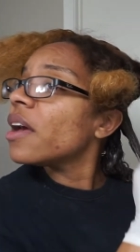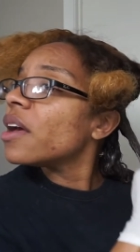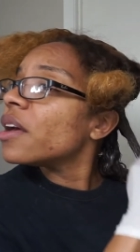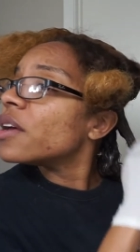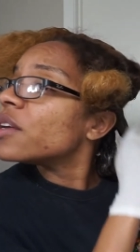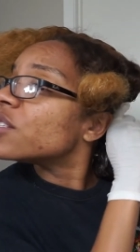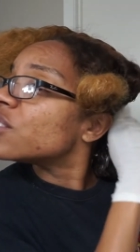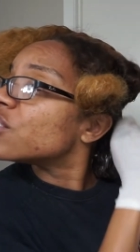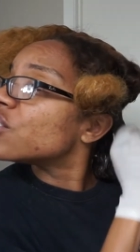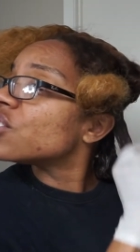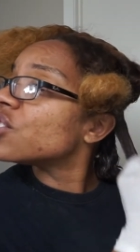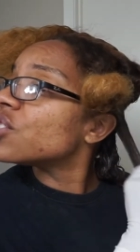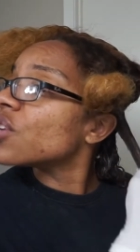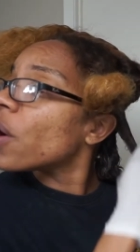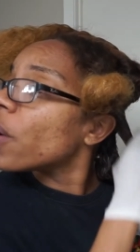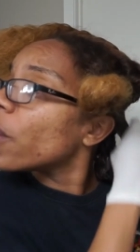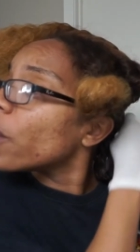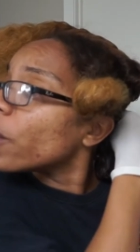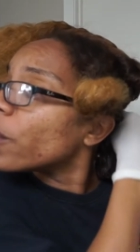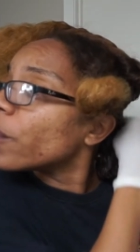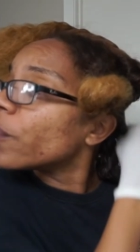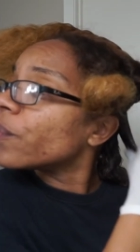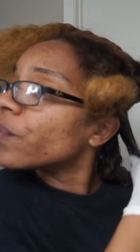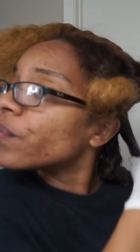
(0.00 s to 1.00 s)

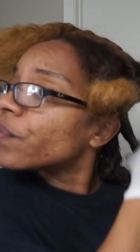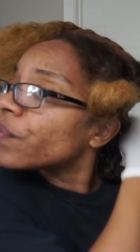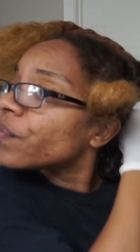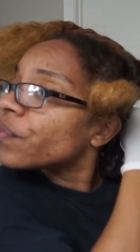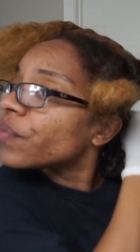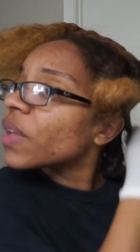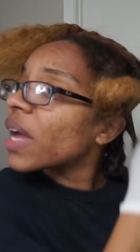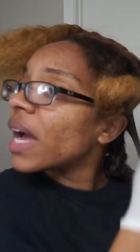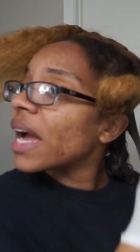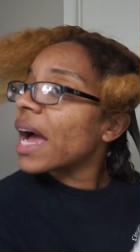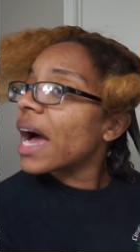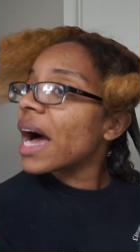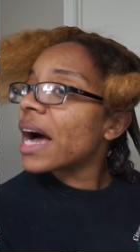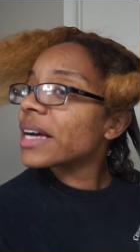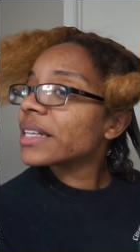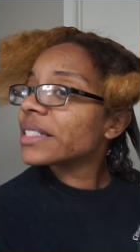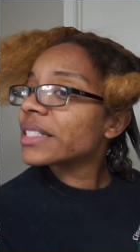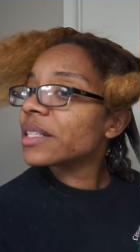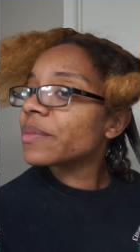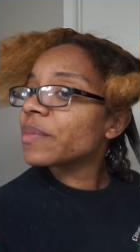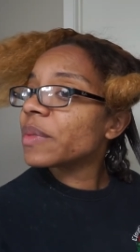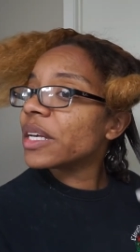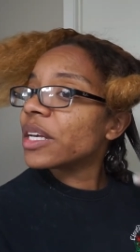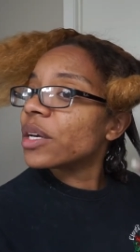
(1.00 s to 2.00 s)
So I asked
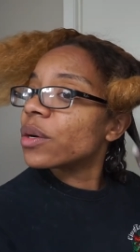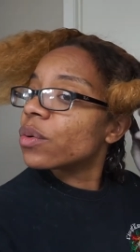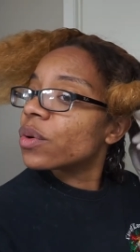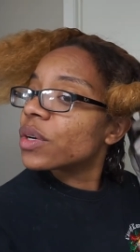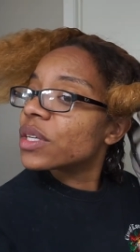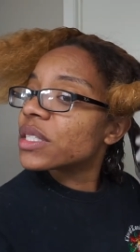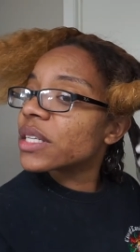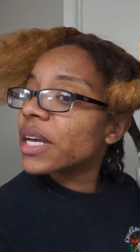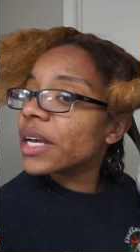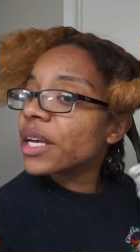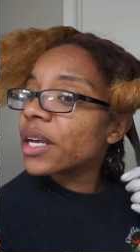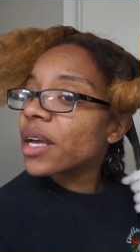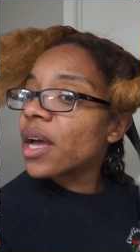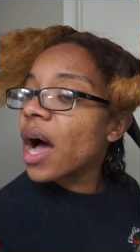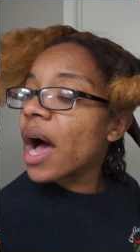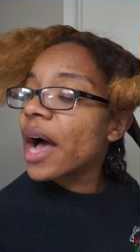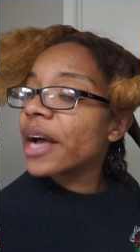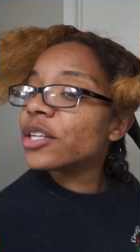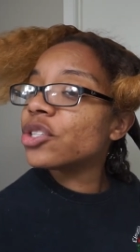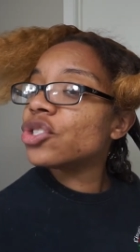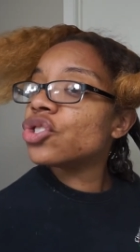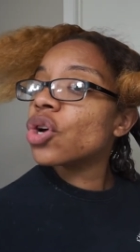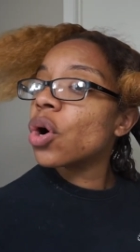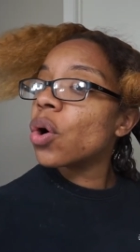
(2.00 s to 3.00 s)
him, he was like, I
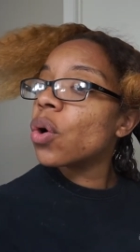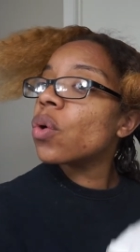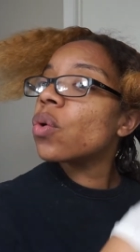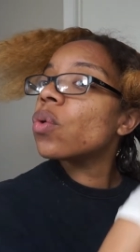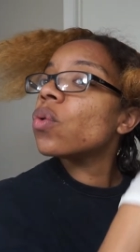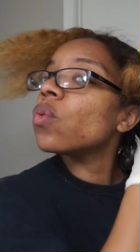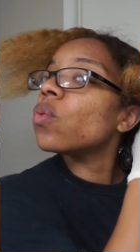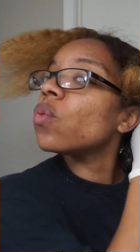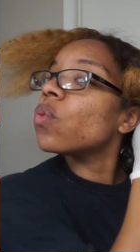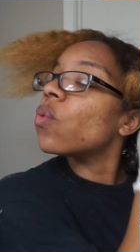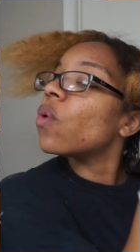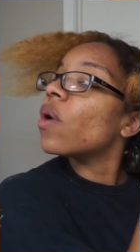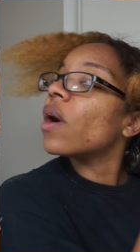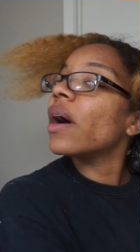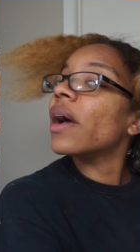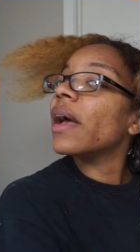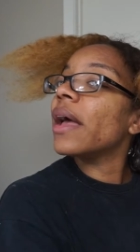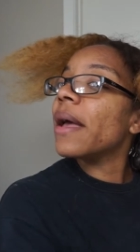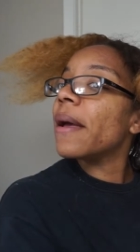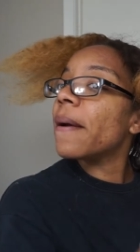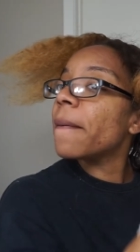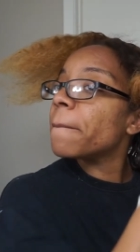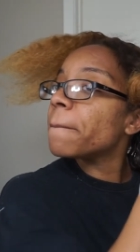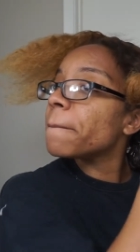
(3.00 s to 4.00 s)
don't
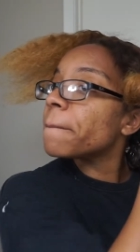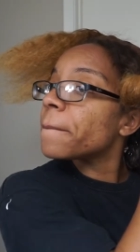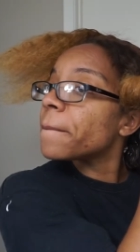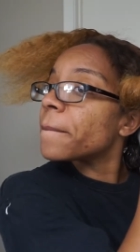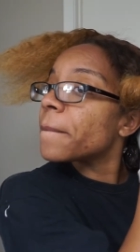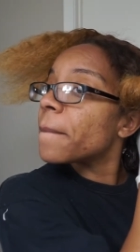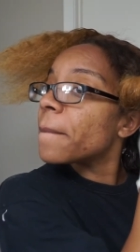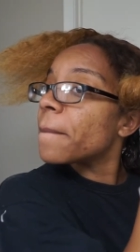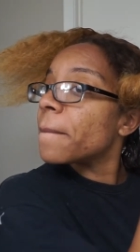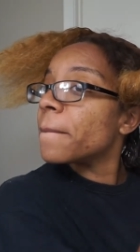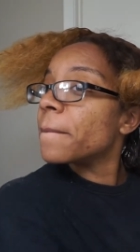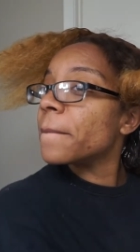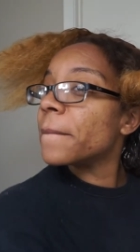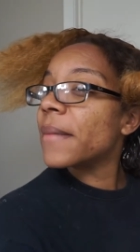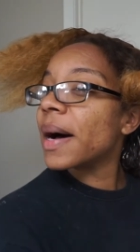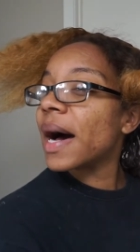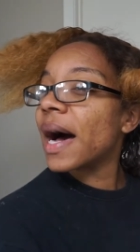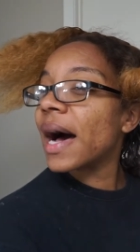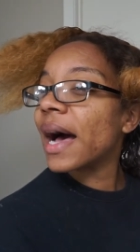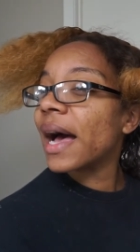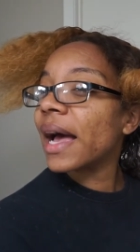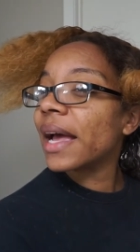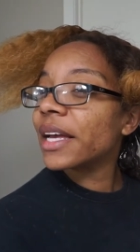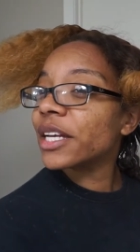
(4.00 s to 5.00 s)
want
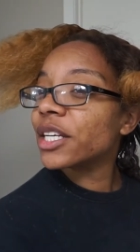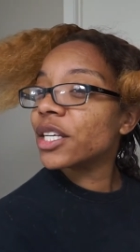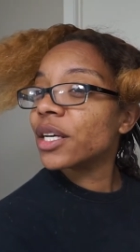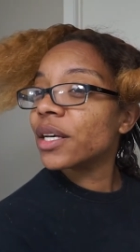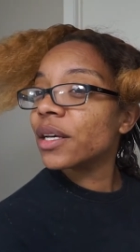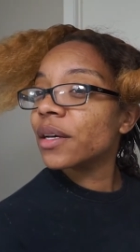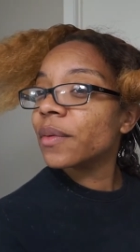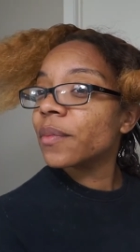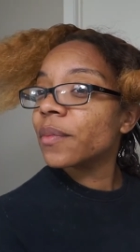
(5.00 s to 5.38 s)
my